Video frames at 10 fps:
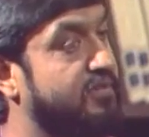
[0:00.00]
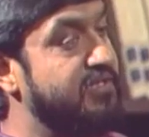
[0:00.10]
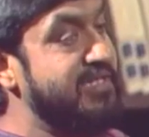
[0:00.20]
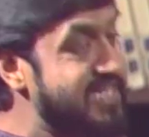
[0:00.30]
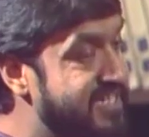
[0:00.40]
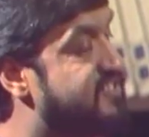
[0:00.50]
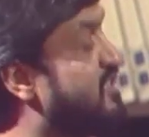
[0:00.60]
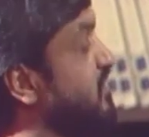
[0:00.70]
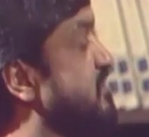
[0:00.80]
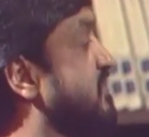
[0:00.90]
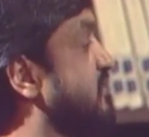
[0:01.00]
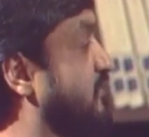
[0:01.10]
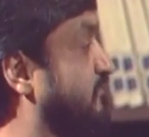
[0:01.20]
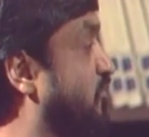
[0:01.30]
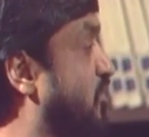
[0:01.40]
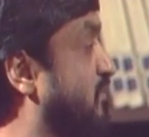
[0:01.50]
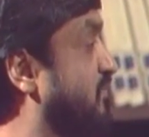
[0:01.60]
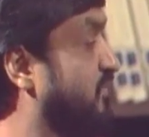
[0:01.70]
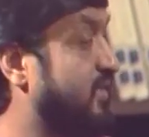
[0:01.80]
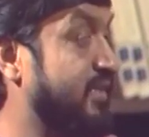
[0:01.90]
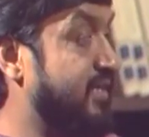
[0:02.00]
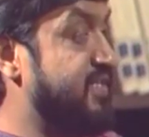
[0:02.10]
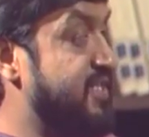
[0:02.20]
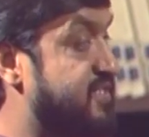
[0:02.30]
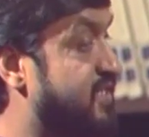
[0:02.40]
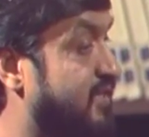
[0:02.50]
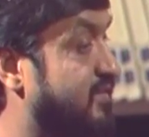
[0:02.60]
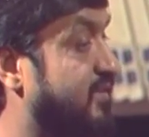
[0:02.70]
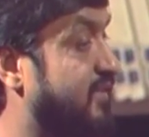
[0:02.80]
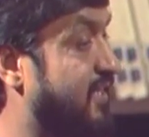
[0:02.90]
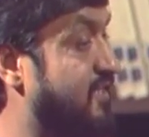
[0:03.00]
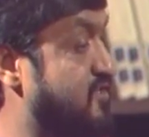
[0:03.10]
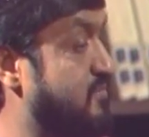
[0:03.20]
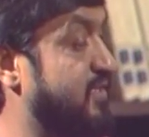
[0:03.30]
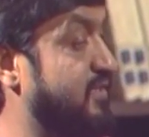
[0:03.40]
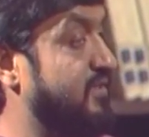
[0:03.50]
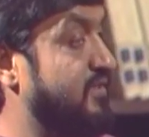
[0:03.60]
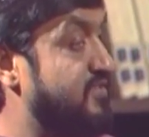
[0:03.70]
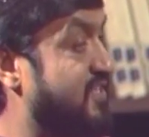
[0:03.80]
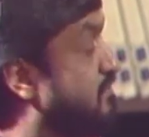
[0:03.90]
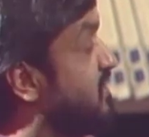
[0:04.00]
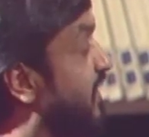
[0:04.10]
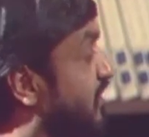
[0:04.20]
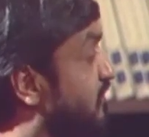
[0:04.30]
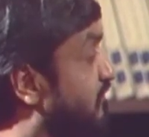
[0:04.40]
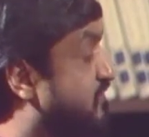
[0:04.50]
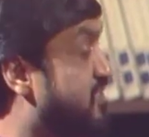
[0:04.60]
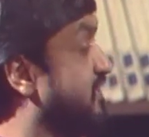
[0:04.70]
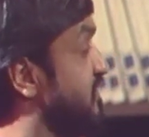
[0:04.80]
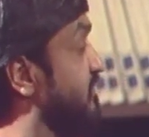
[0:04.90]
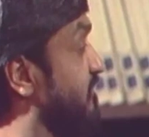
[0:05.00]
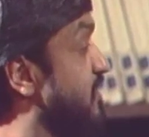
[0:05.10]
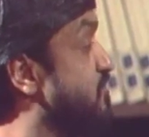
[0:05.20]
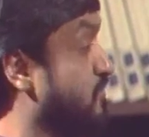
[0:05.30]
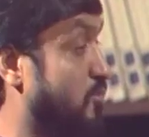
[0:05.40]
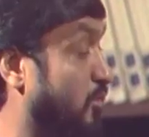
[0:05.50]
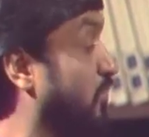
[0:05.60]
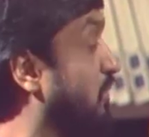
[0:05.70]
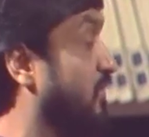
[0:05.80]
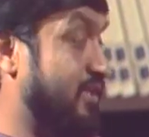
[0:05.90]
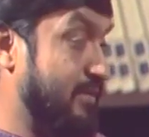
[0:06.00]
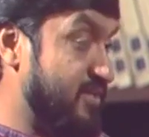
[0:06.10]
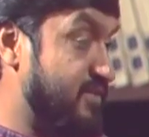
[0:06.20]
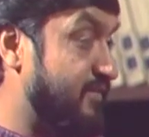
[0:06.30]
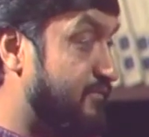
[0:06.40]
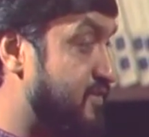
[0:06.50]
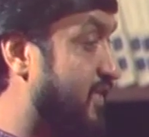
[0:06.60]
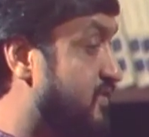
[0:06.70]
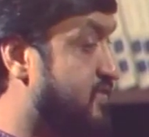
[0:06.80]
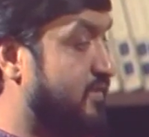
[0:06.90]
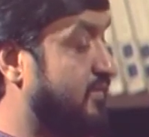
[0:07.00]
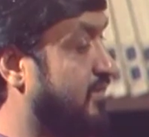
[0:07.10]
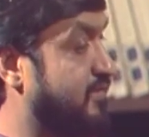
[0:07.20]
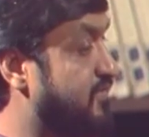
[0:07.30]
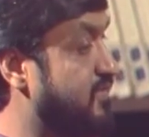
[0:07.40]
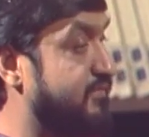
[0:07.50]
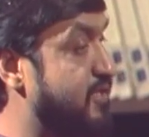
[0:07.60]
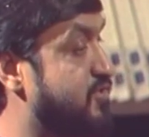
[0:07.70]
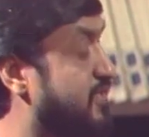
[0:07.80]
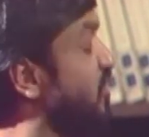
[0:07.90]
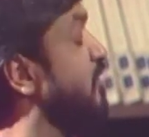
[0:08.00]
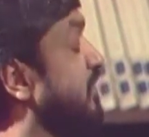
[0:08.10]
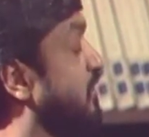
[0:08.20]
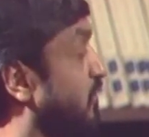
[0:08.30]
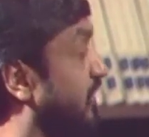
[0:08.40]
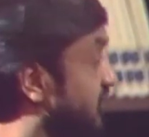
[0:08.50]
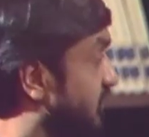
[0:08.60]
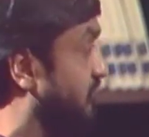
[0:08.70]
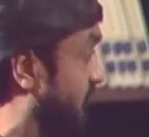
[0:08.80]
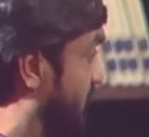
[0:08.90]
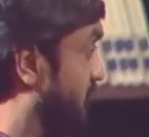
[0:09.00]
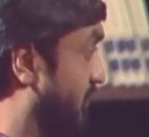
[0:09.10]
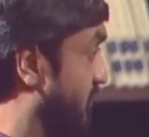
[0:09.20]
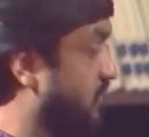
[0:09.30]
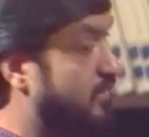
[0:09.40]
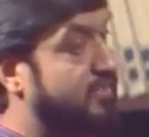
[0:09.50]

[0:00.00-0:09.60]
need some internal reform, and as I said, there has to be some kind of state intervention, although I must emphasize here that this intervention cannot be coercive, right?